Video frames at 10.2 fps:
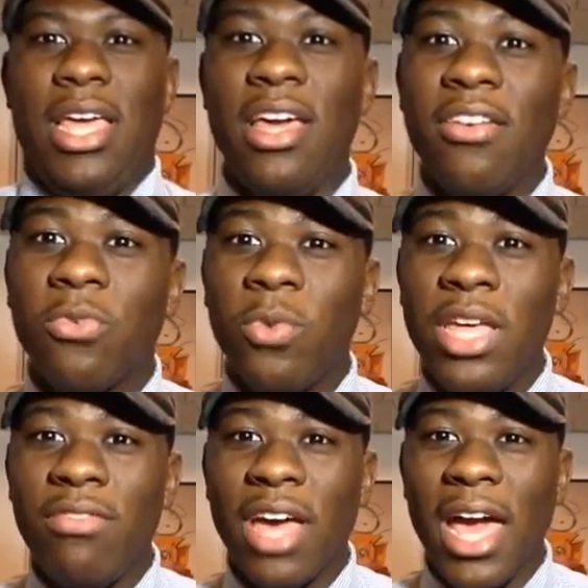if we
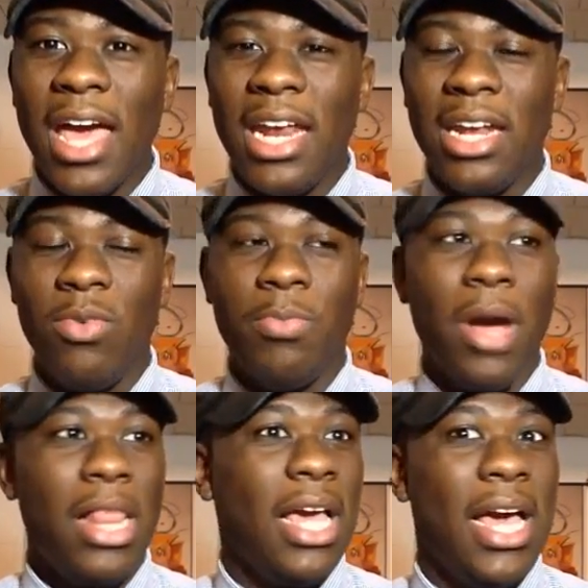even had any, we
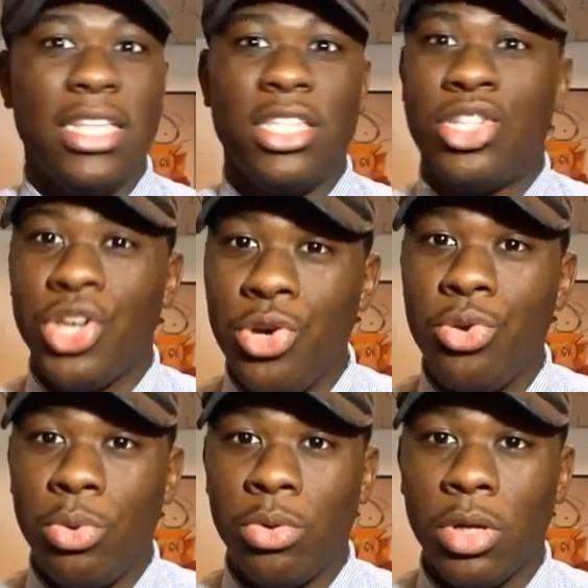probably had
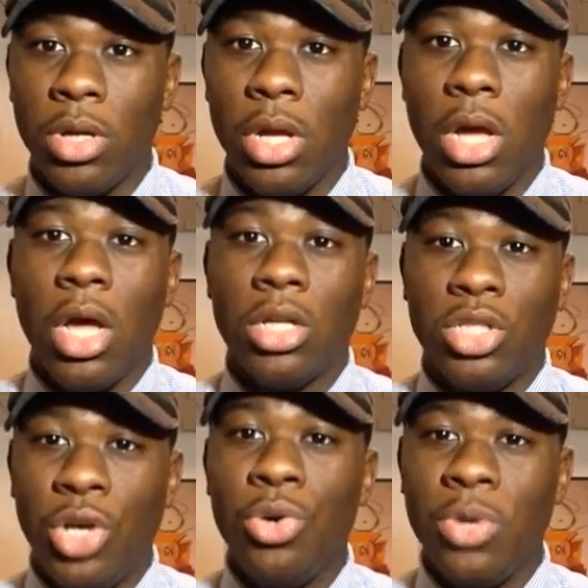2.
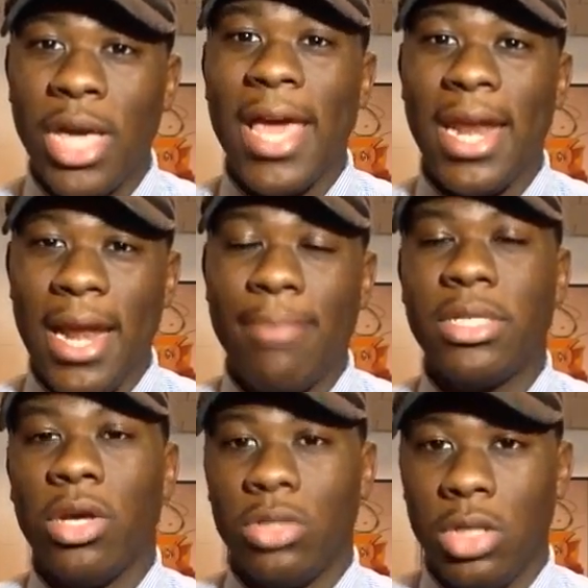2 canon
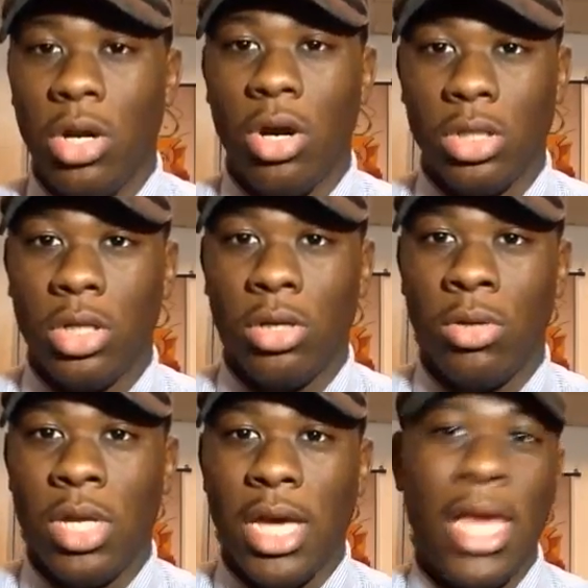episodes in Naruto,
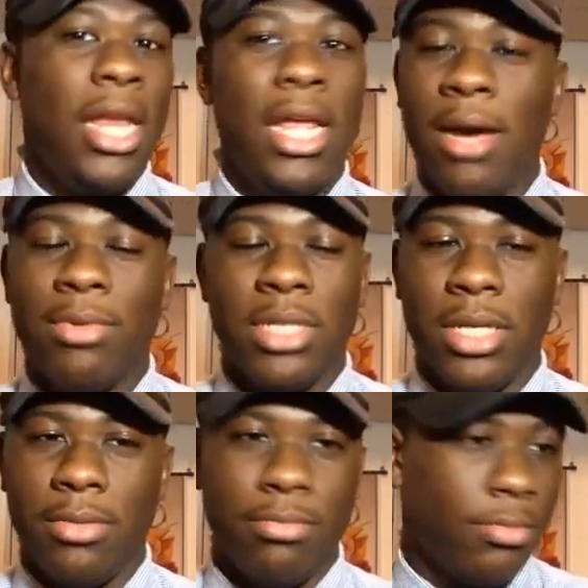and then that was
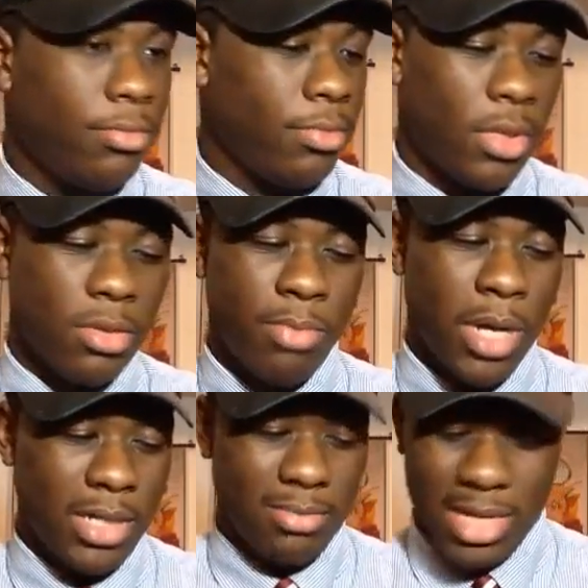it.
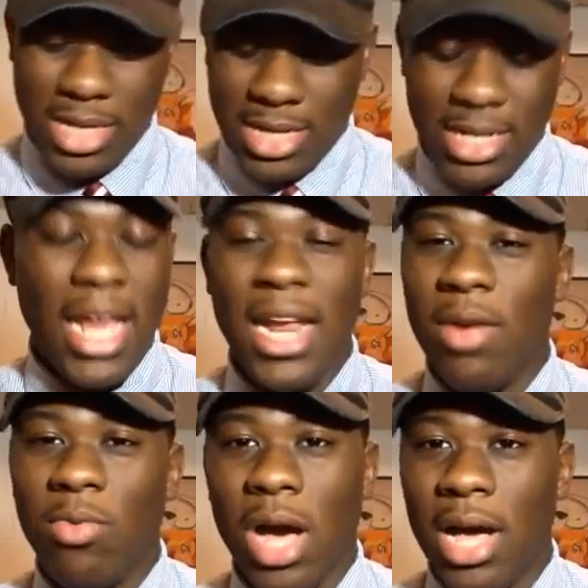But that
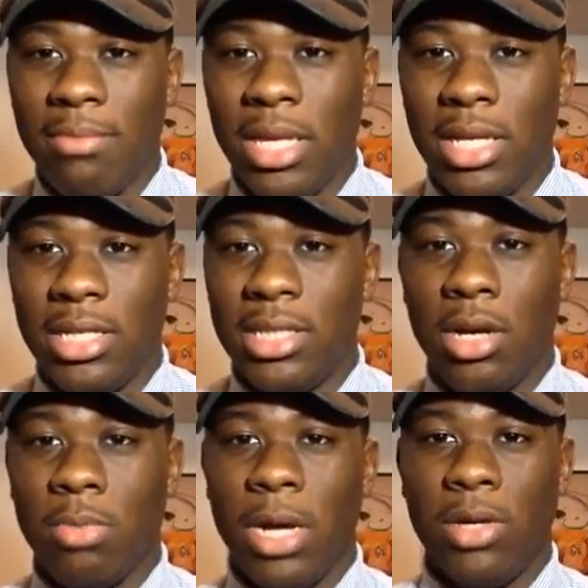ain't why I'm here to
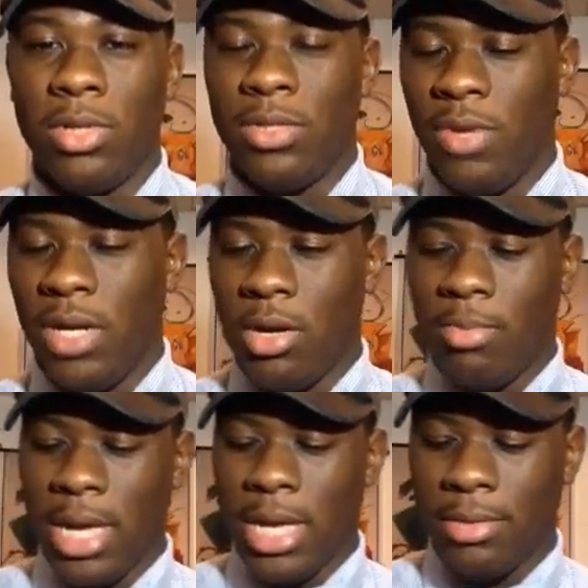talk about this video,
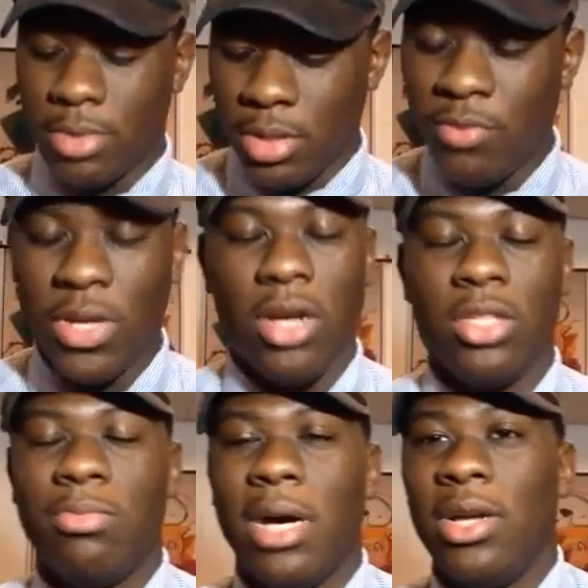man. This video
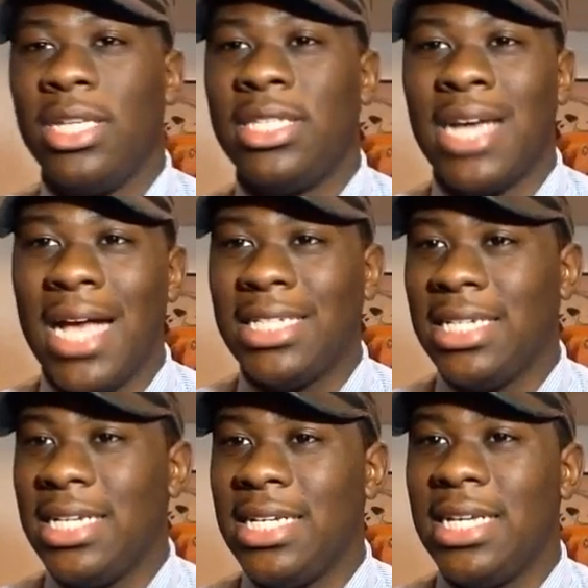is about
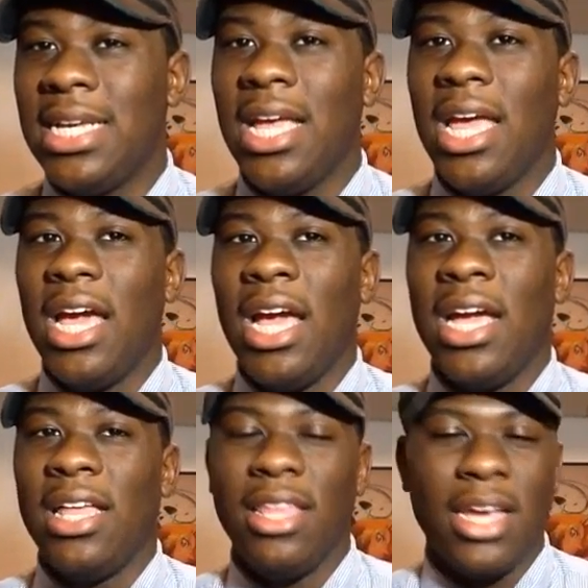Itachi
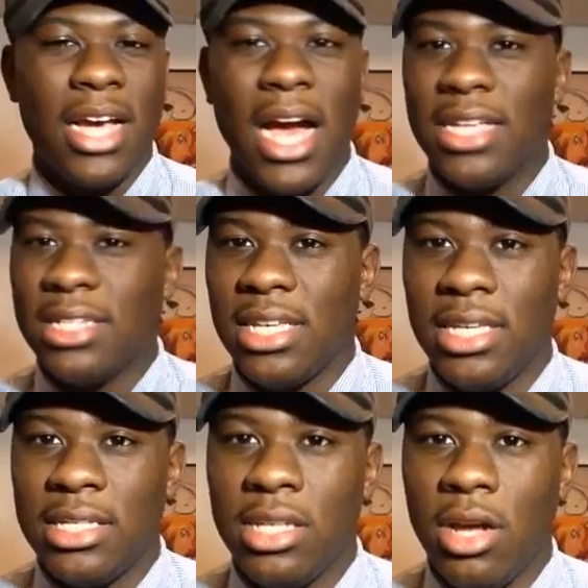and the Akatsuki
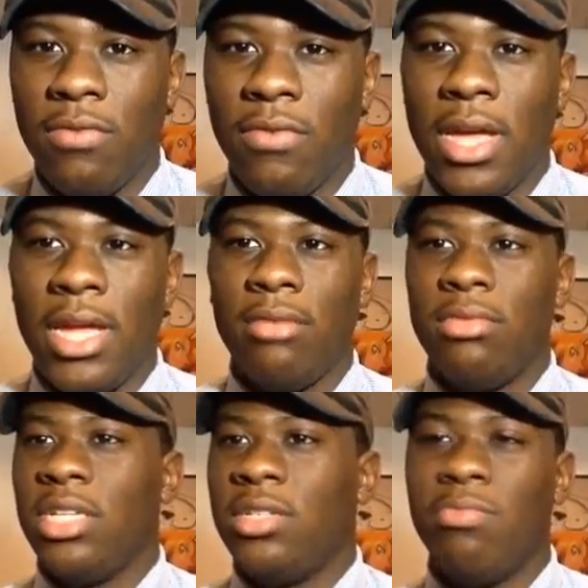and stuff, and
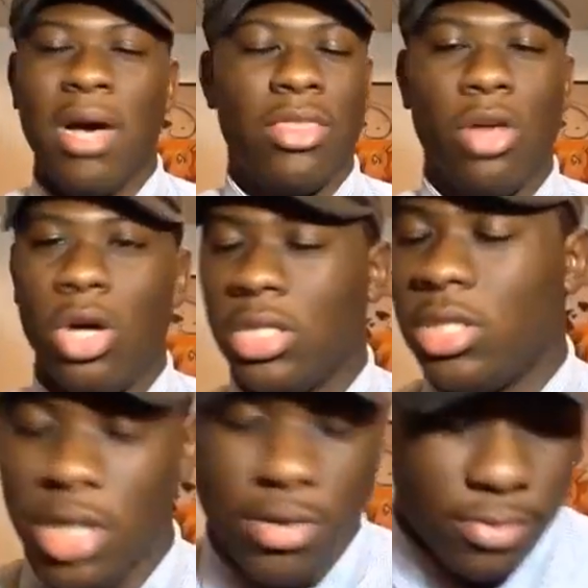just my thoughts
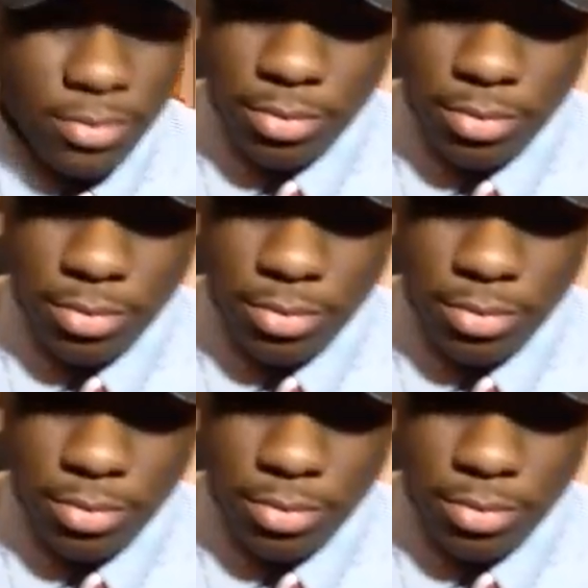and stuff.